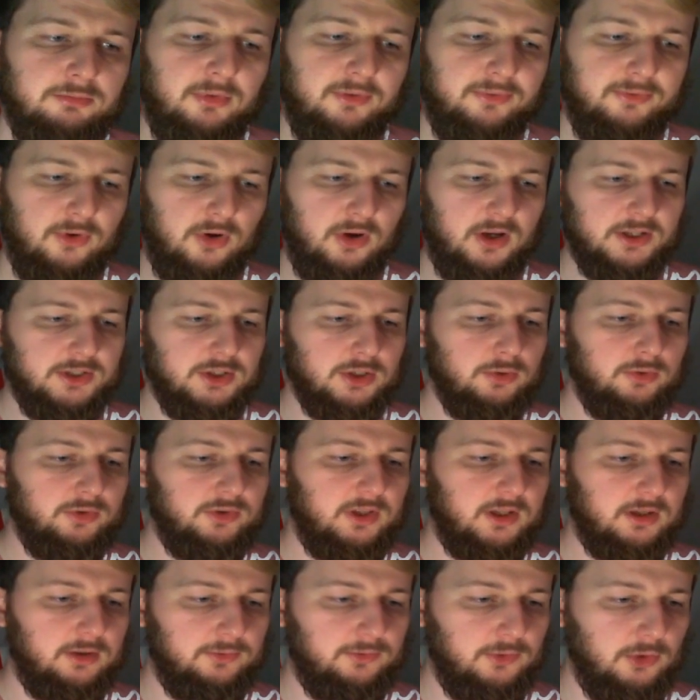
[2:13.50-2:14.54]
before, I do
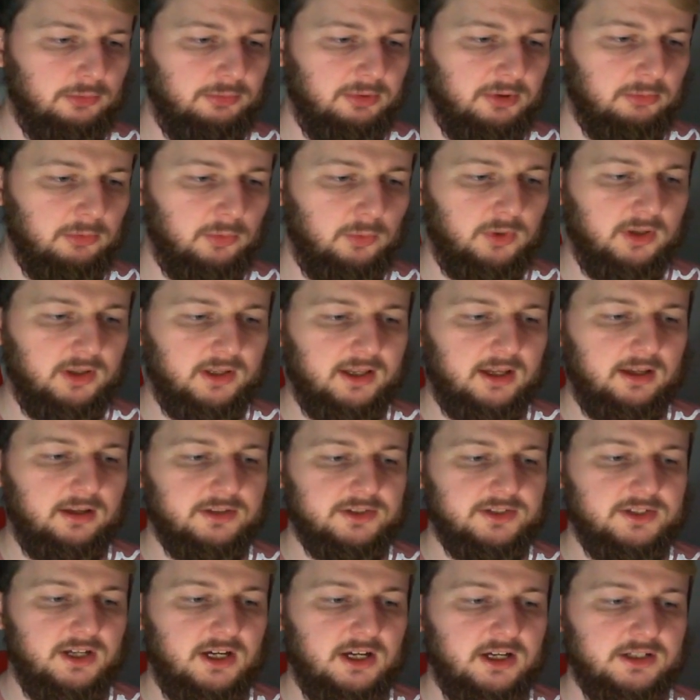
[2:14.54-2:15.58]
think a few people will get a
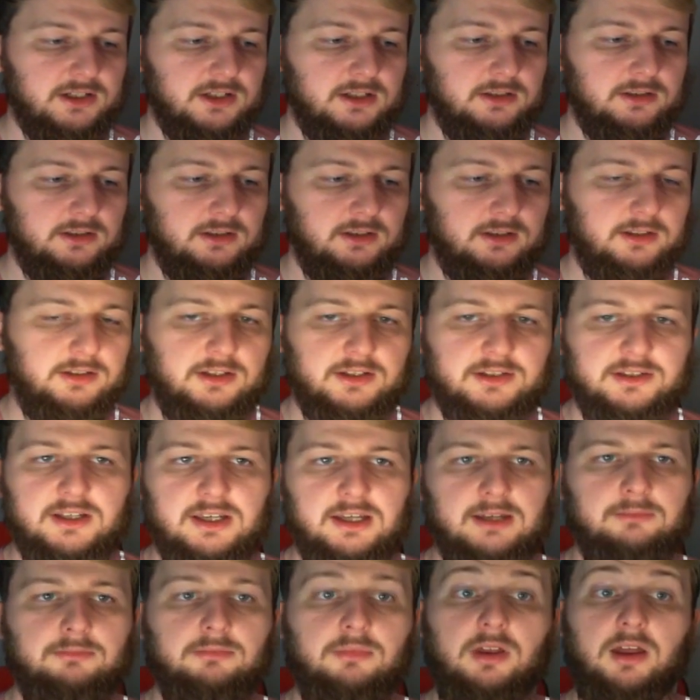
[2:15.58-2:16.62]
start in this
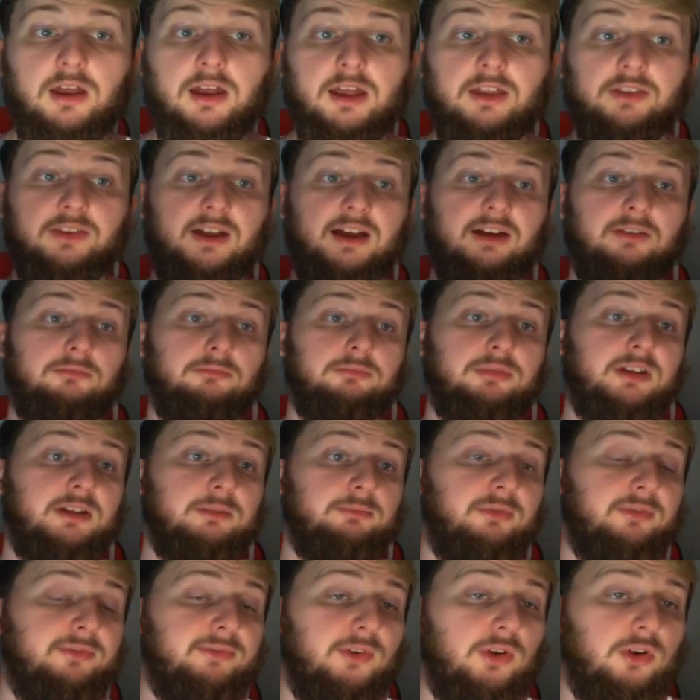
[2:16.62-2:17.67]
game that haven't played
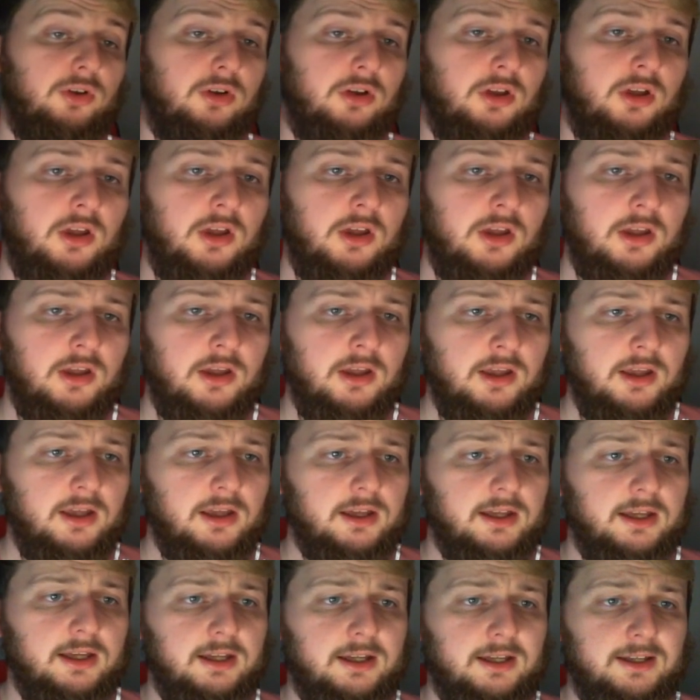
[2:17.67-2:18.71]
before.
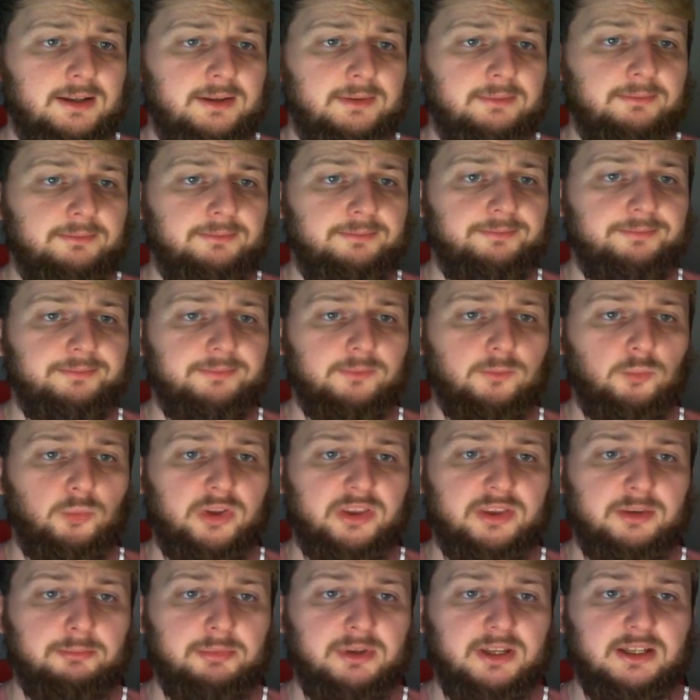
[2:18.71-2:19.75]
With
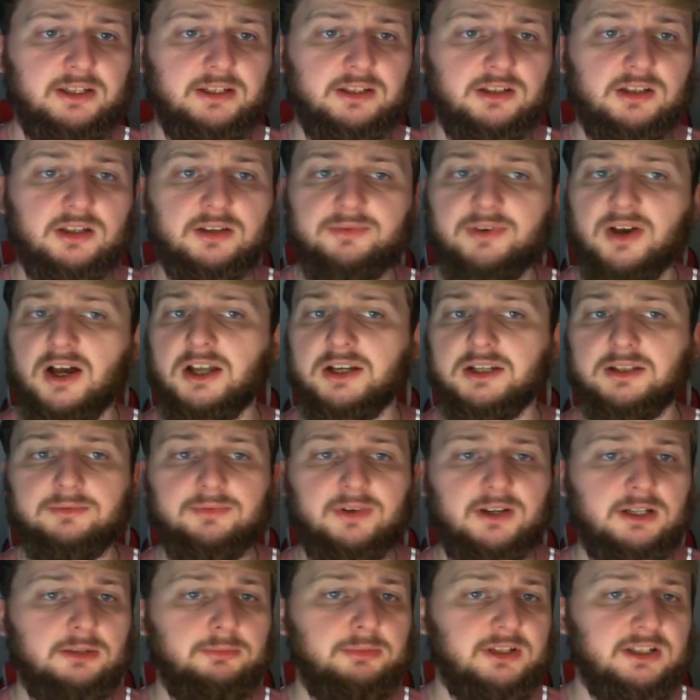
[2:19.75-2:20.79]
it being Cavani,
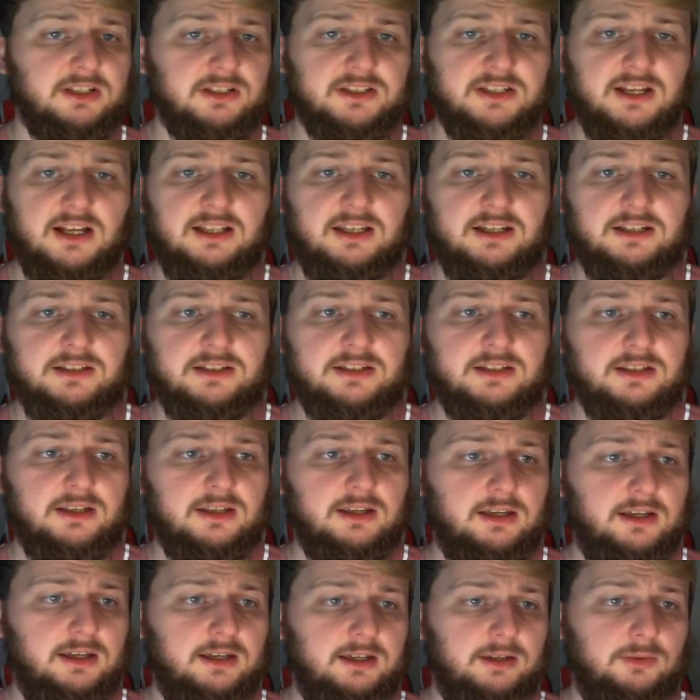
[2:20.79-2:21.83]
Van der Beek and Telles,
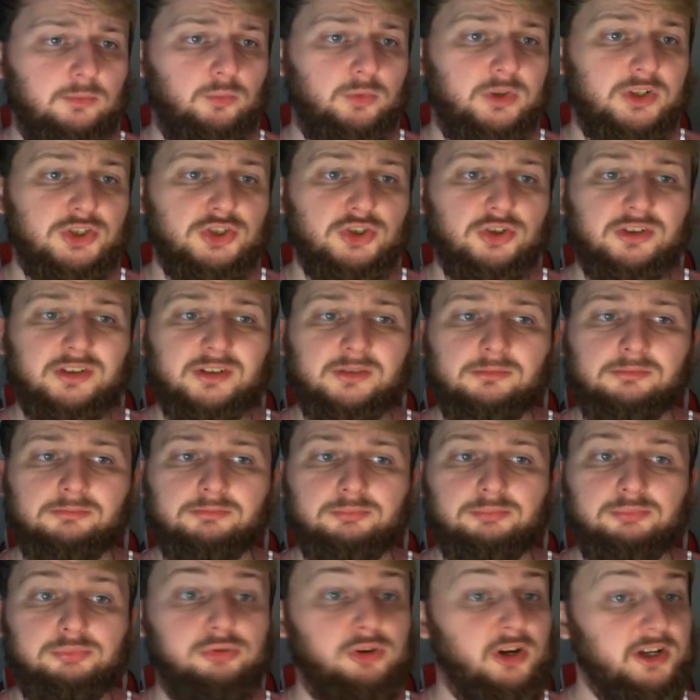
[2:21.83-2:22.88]
we should
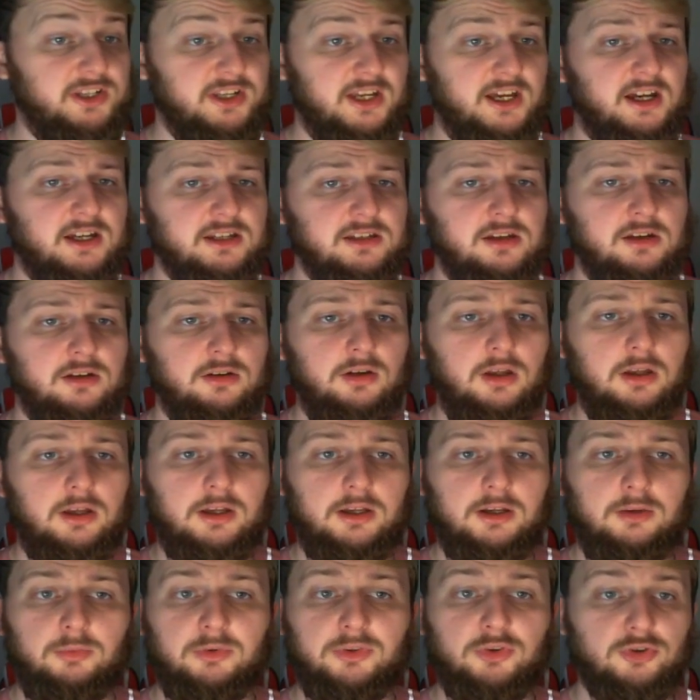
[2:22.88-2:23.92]
press high.
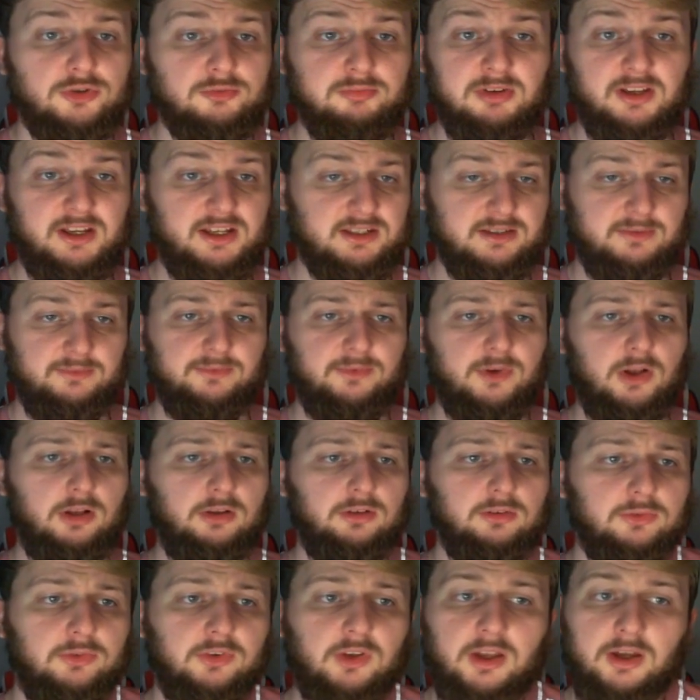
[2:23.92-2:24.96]
With those players
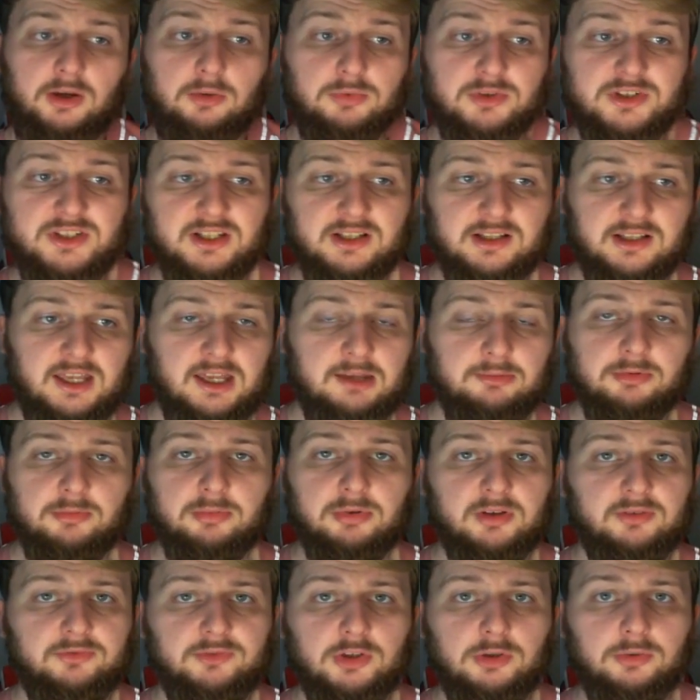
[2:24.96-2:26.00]
involved, we're still capable
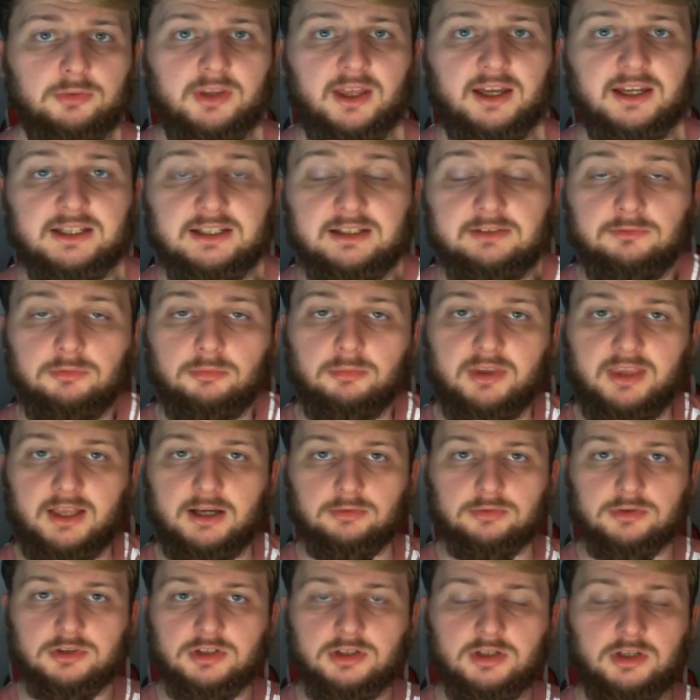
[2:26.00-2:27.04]
of doing that even
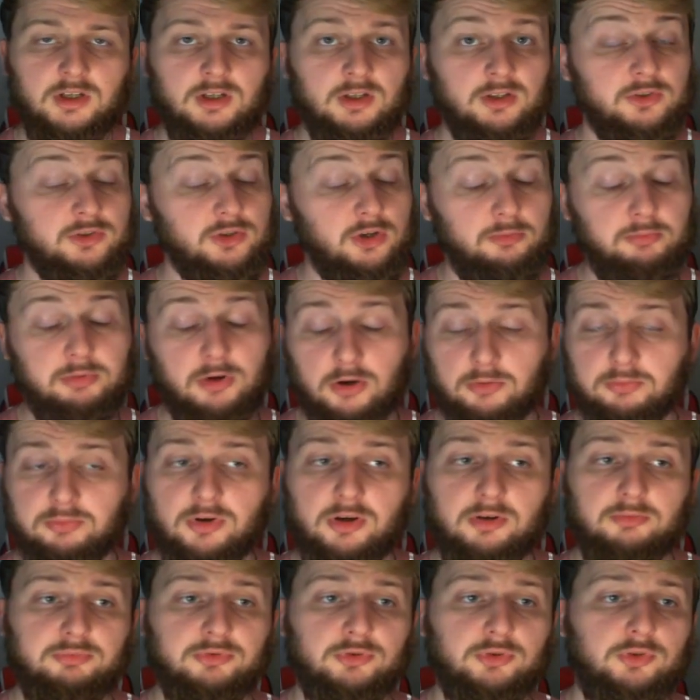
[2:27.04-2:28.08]
without
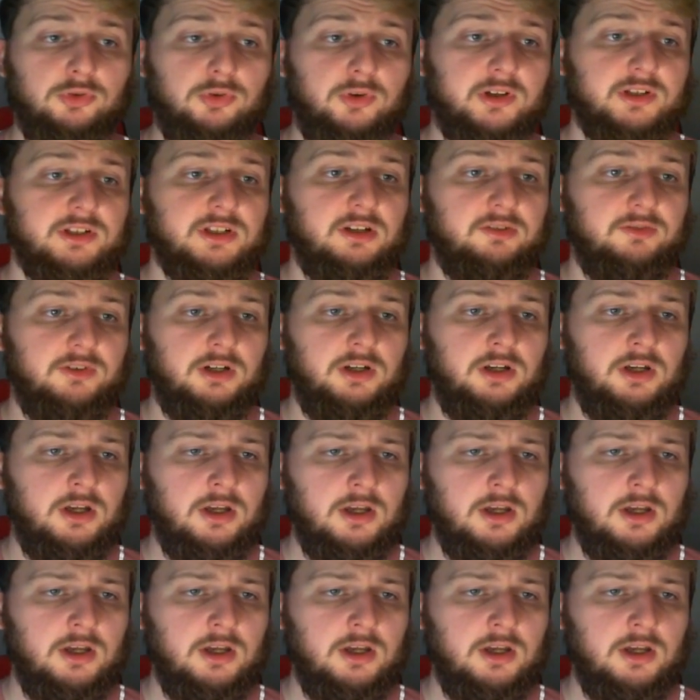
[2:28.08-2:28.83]
Pogba, Bruno, etc.